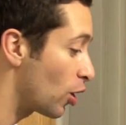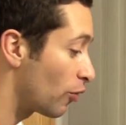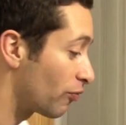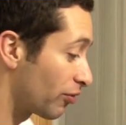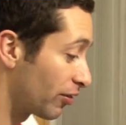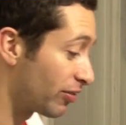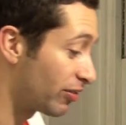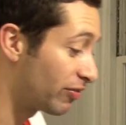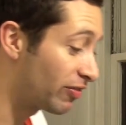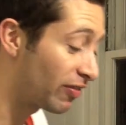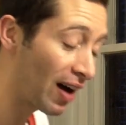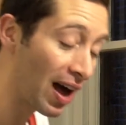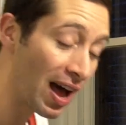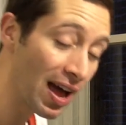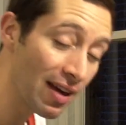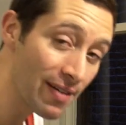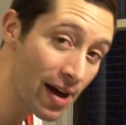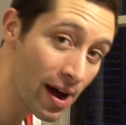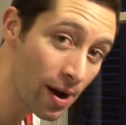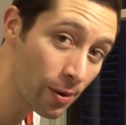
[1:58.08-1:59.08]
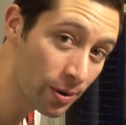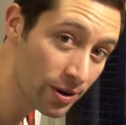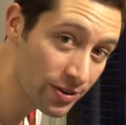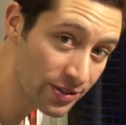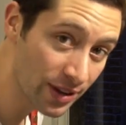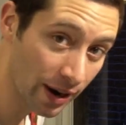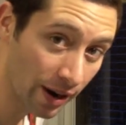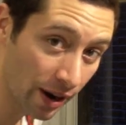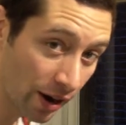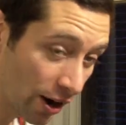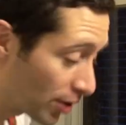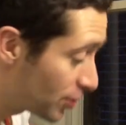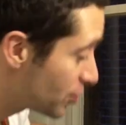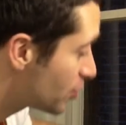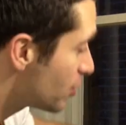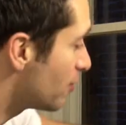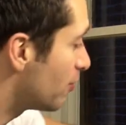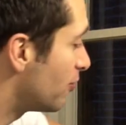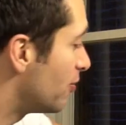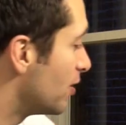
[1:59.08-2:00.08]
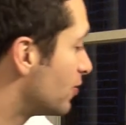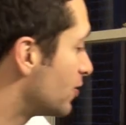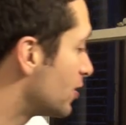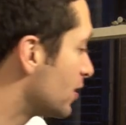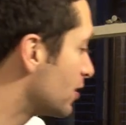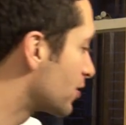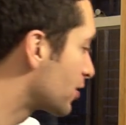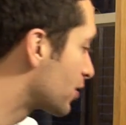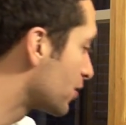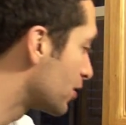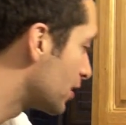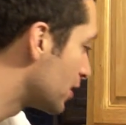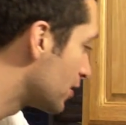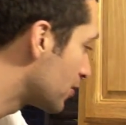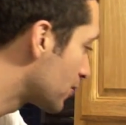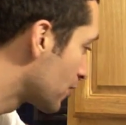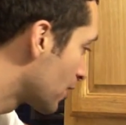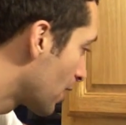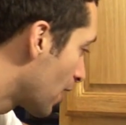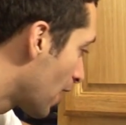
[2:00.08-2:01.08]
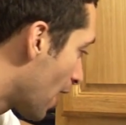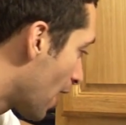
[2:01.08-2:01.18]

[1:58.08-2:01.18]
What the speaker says: go for 5 hours at 115 degrees.